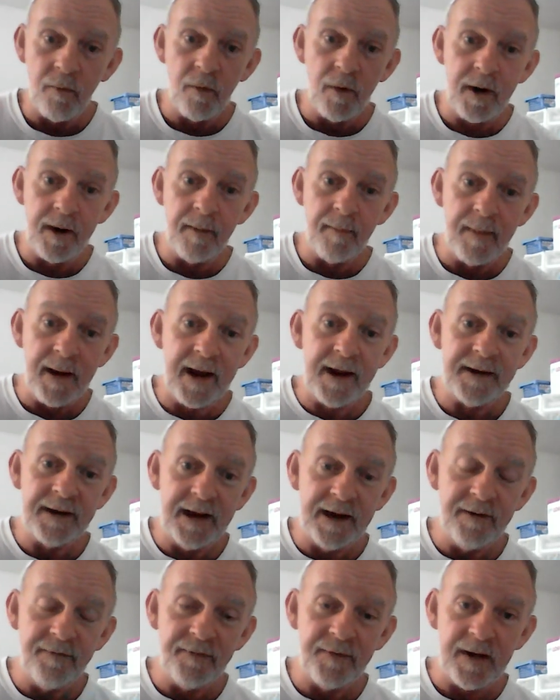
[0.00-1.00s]
one of my
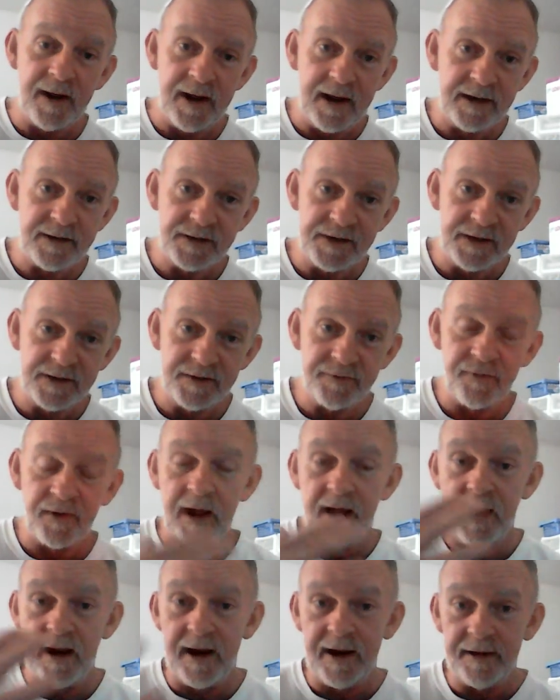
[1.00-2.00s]
defects is
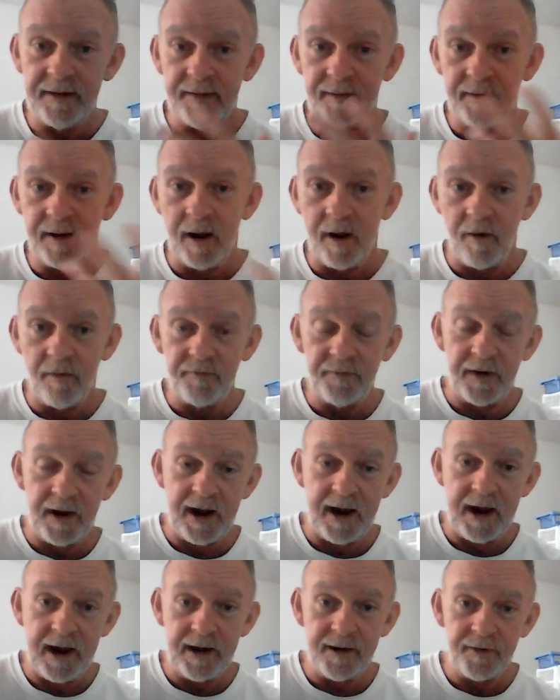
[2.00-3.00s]
flying off the
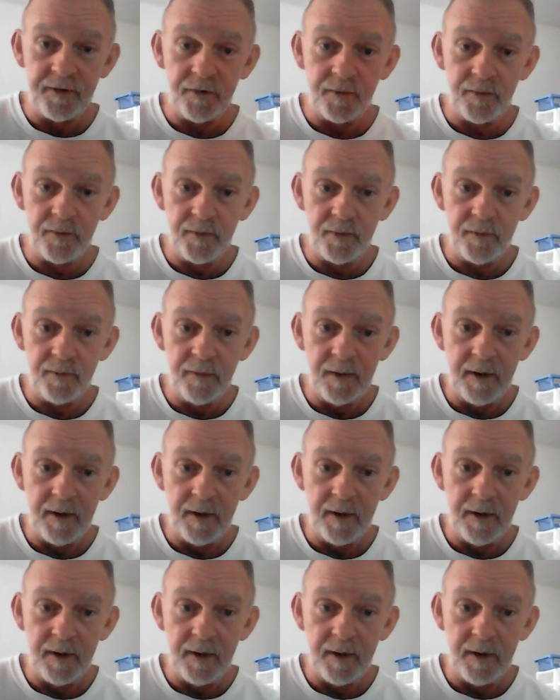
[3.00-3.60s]
handle."